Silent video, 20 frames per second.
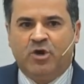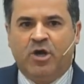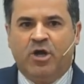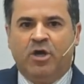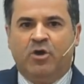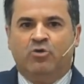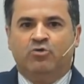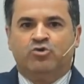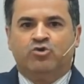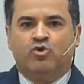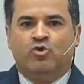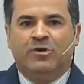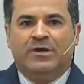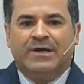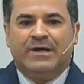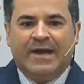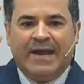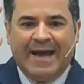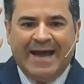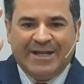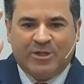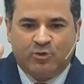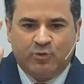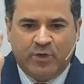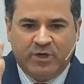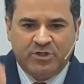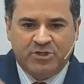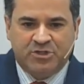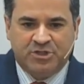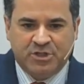looking at the benefit.
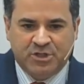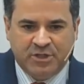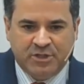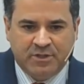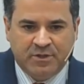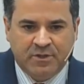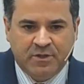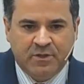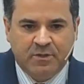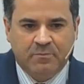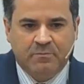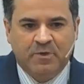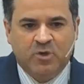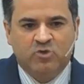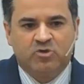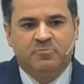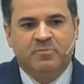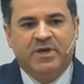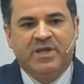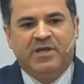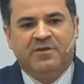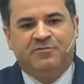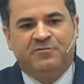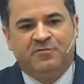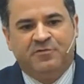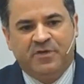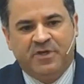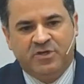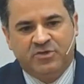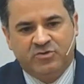It's saying, God, I'm
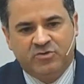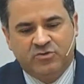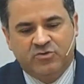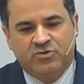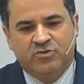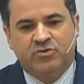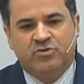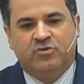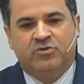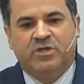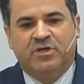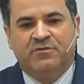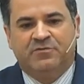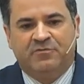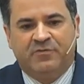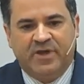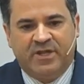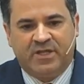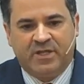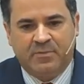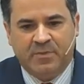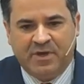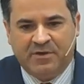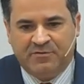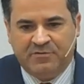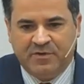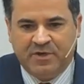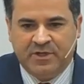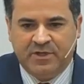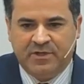grateful for everything that you
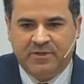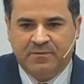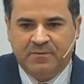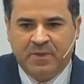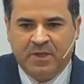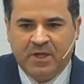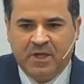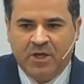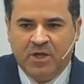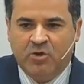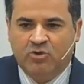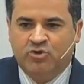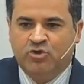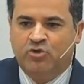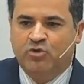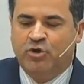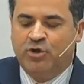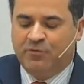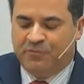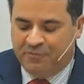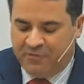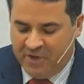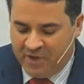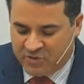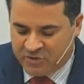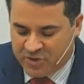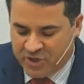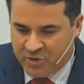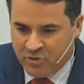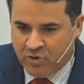have done in my life.
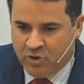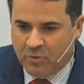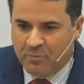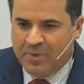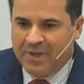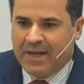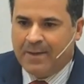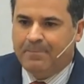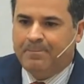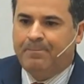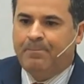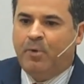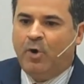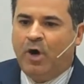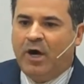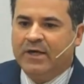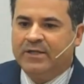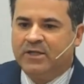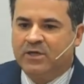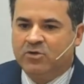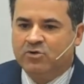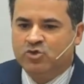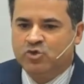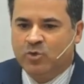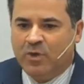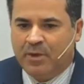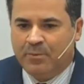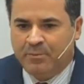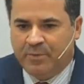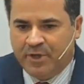I glorify you, God,
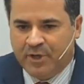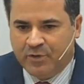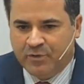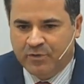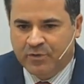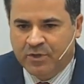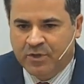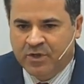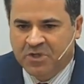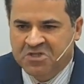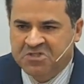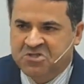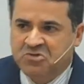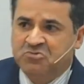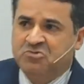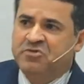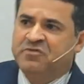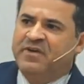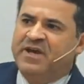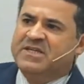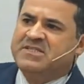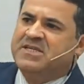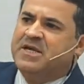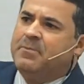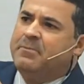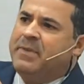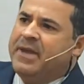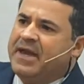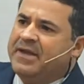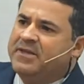for the doors that you have opened,
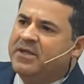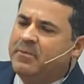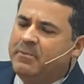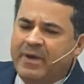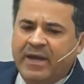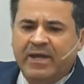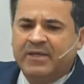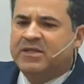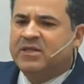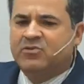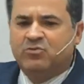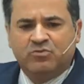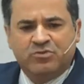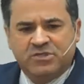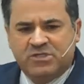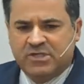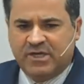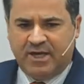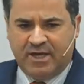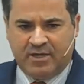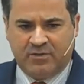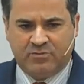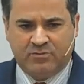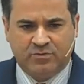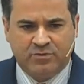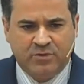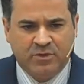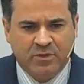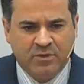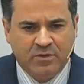because if it
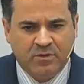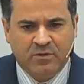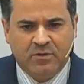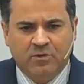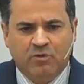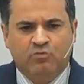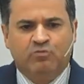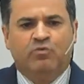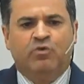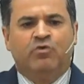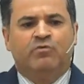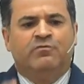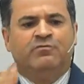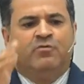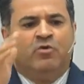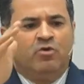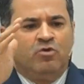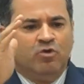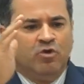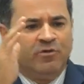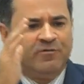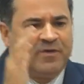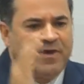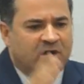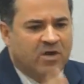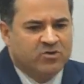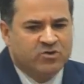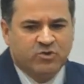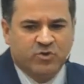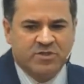doesn't open, it's all good.
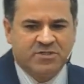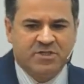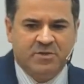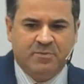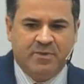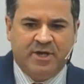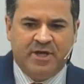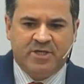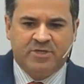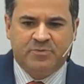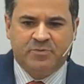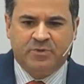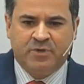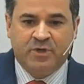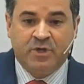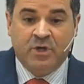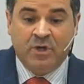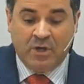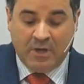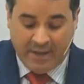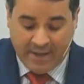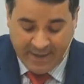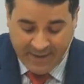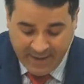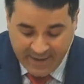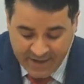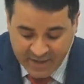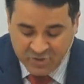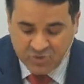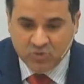I'm going to glorify him
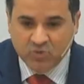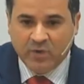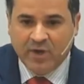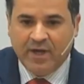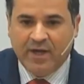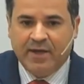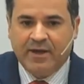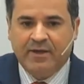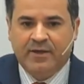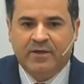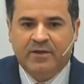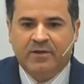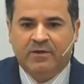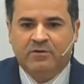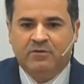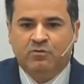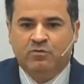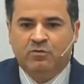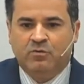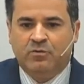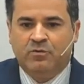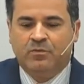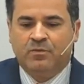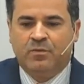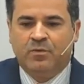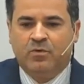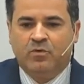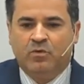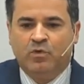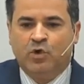anyways. That
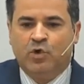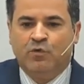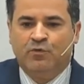is